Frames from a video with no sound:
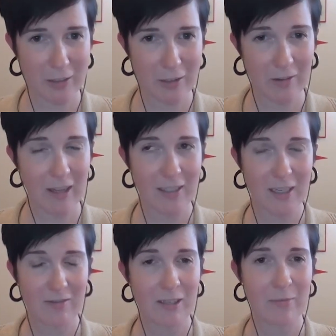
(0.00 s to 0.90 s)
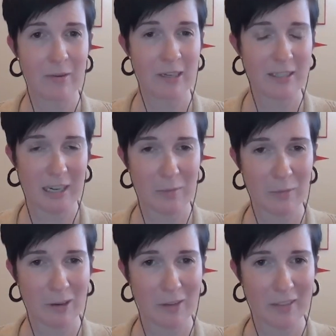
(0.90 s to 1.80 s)
So that definitely put a
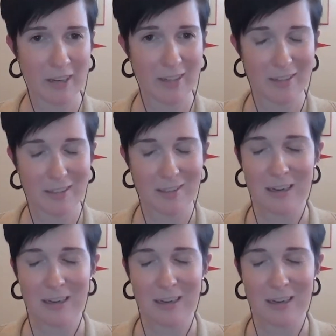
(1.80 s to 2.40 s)
damper on things.